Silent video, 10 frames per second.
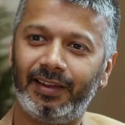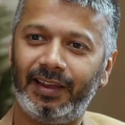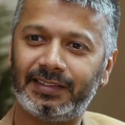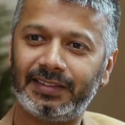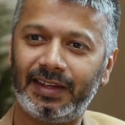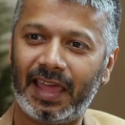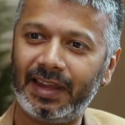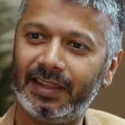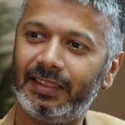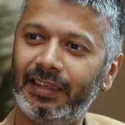let's say
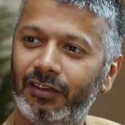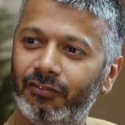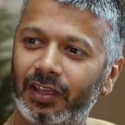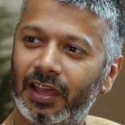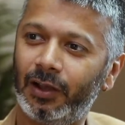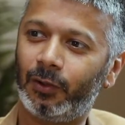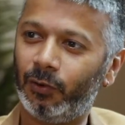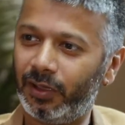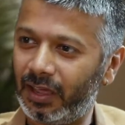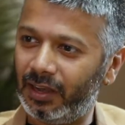9 in the evening I'll
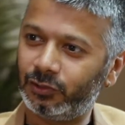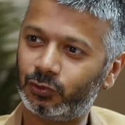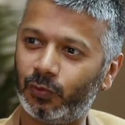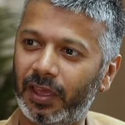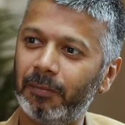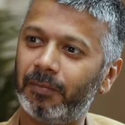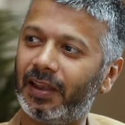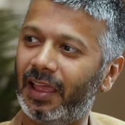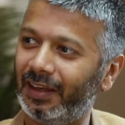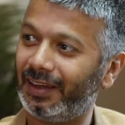go and I'll swipe
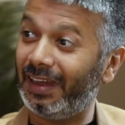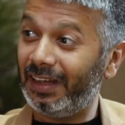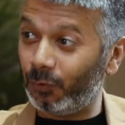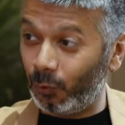and I'll get